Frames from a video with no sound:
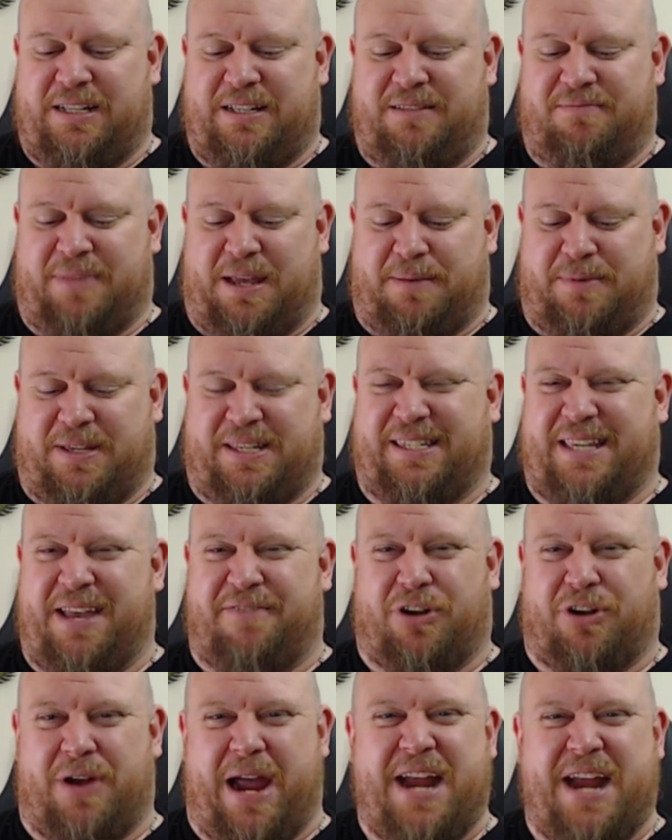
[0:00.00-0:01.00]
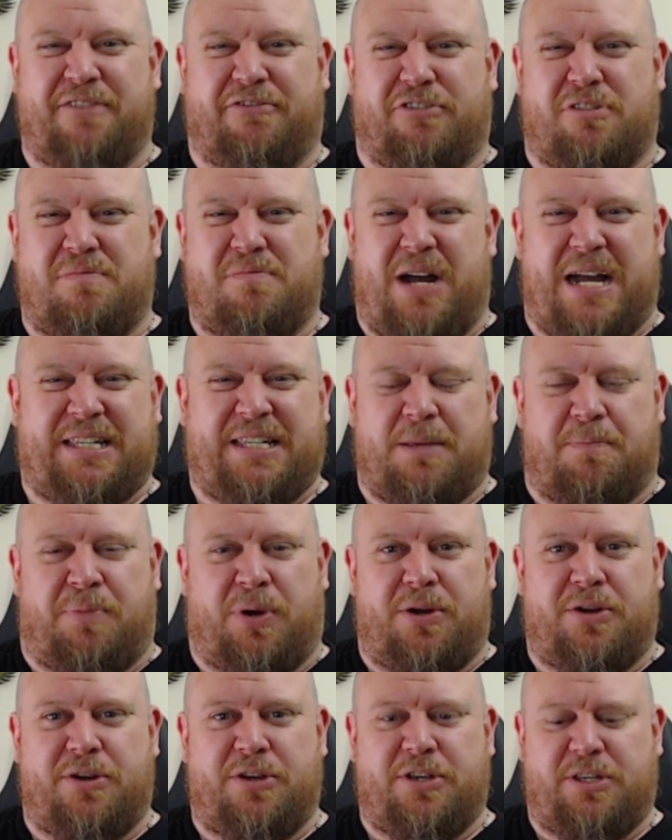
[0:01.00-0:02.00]
maybe seven or eight of them, I
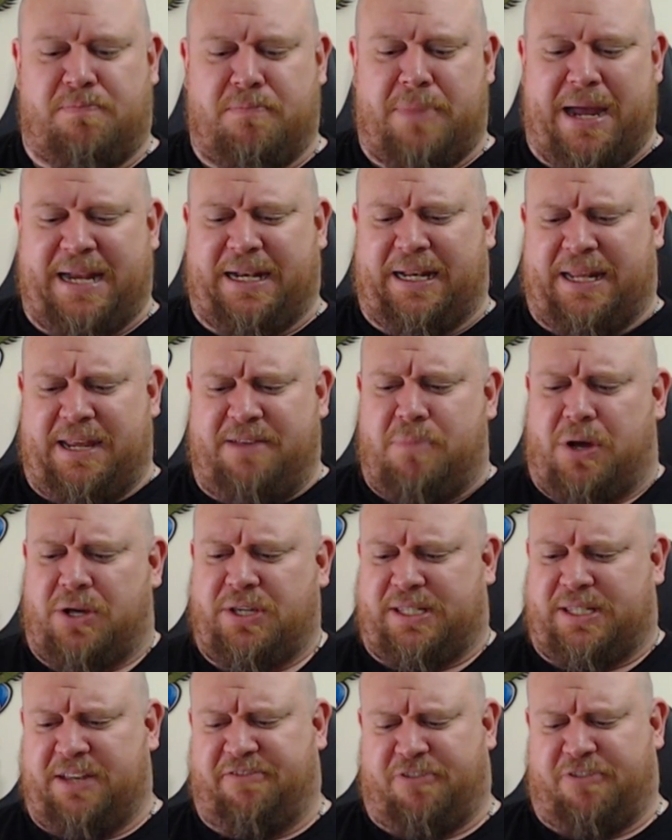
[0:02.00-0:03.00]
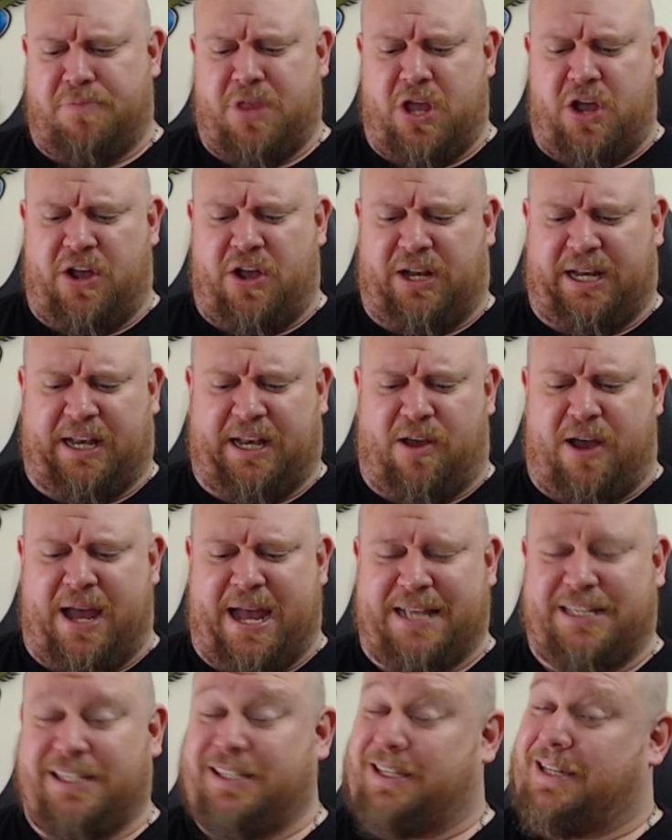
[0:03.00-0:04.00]
suppose, mainly mostly from the early lines,